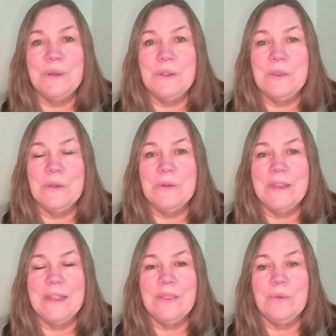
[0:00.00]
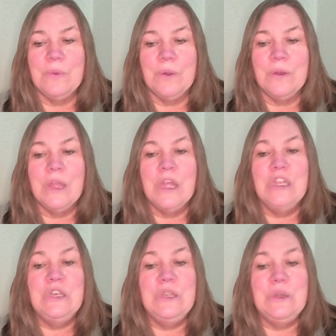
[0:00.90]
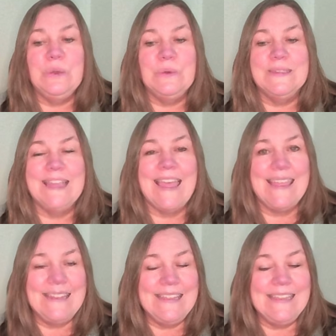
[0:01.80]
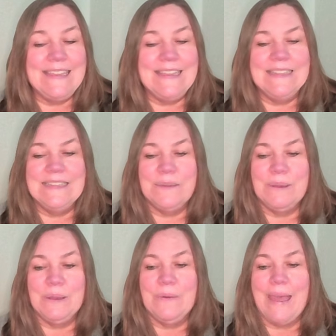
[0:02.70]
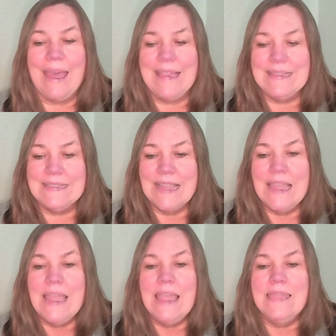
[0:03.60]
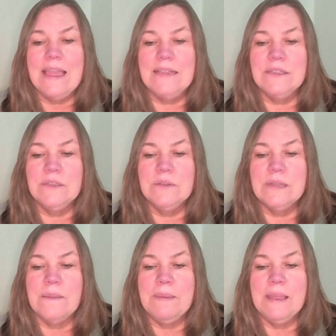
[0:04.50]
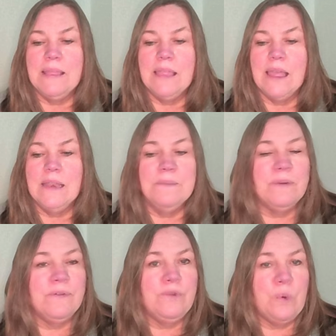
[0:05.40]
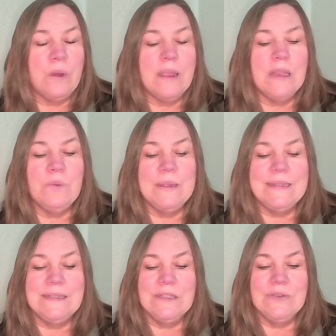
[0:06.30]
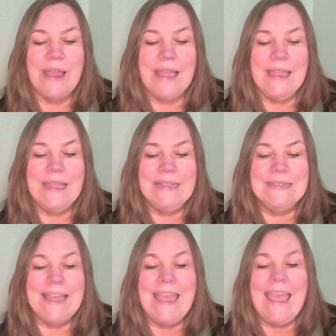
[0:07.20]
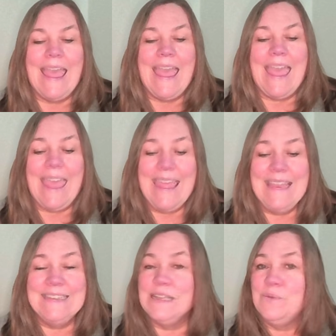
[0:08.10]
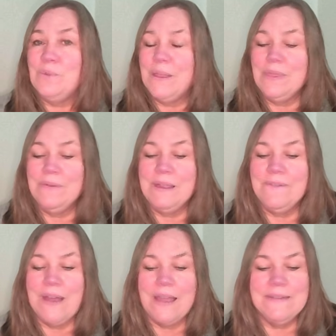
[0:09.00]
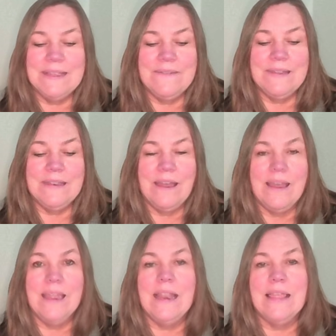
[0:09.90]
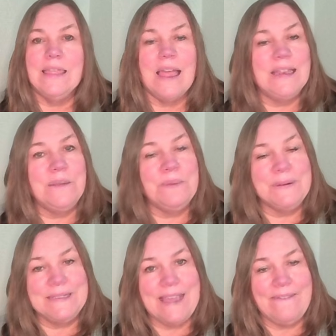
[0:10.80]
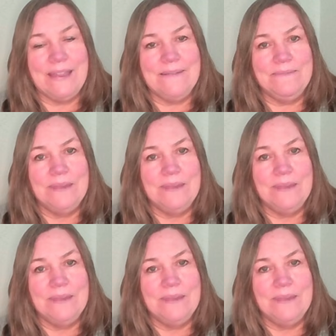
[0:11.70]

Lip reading: you're creating the word news, N-E-W-S. That shows up in line number 4 in Winds and Dragons and in 13579, line number 7.